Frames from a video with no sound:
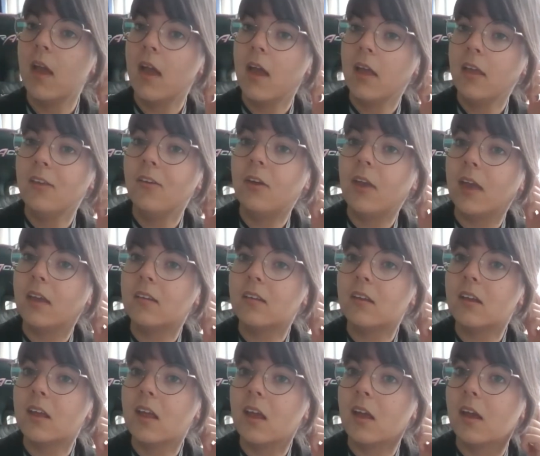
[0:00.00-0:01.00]
You can
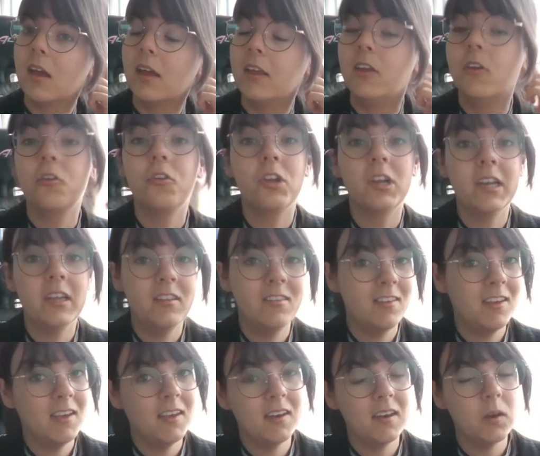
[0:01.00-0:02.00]
usually
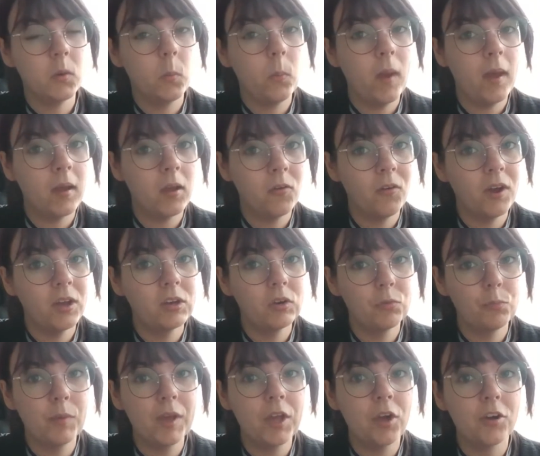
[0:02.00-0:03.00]
see it in the background
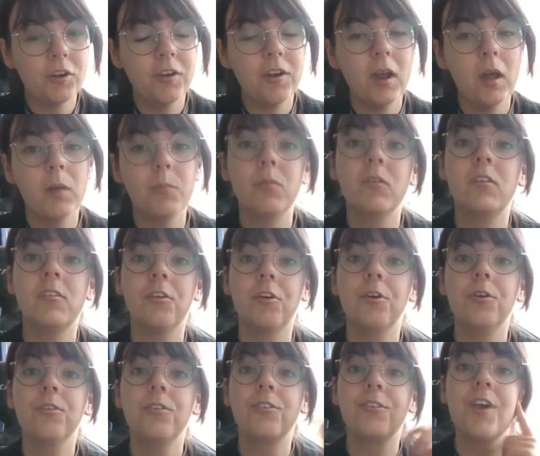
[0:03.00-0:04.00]
of my other
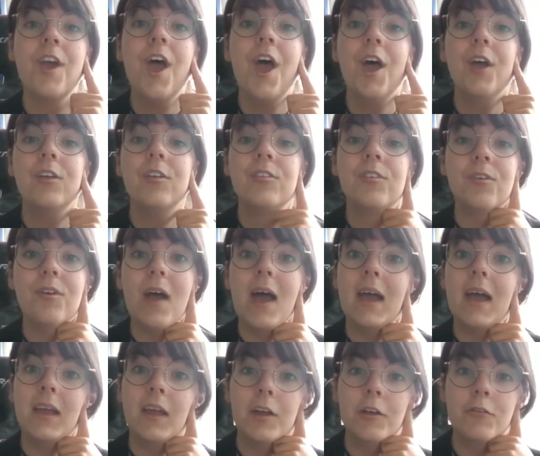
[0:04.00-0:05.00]
episodes. So
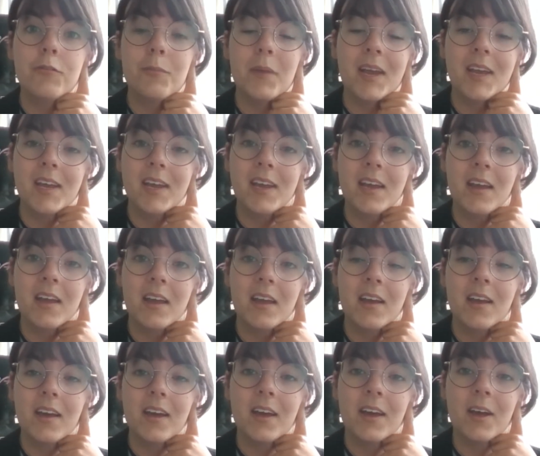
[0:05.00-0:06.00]
I have my
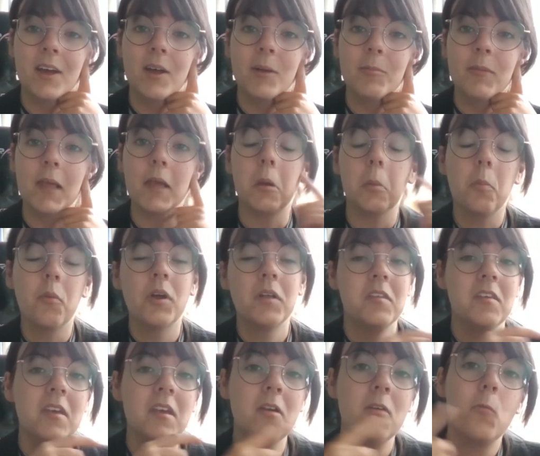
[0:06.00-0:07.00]
like
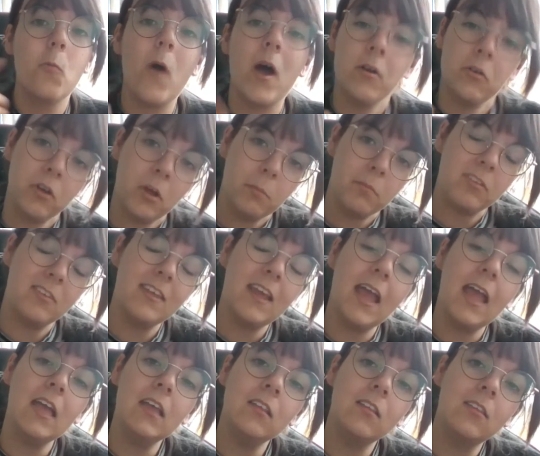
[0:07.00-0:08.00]
pretty wound up
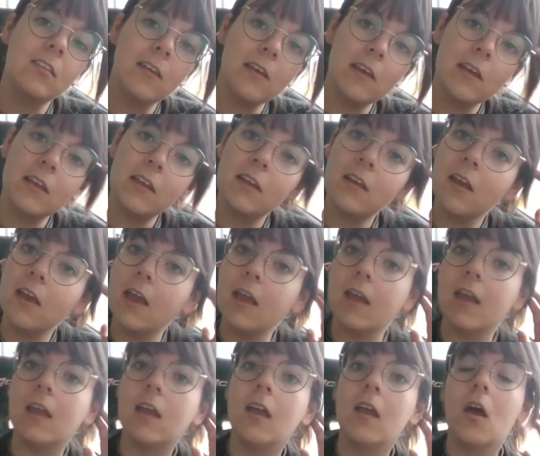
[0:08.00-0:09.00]
skeins in
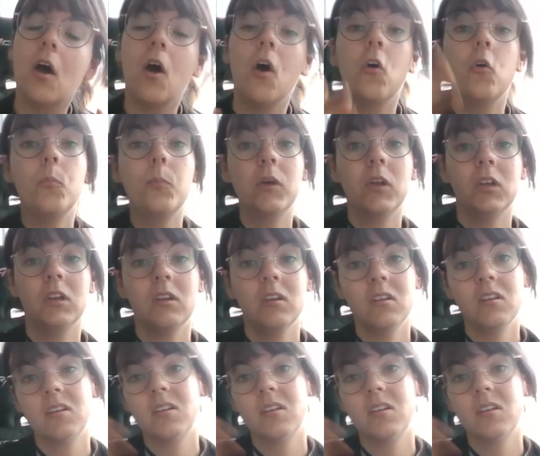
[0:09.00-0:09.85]
a open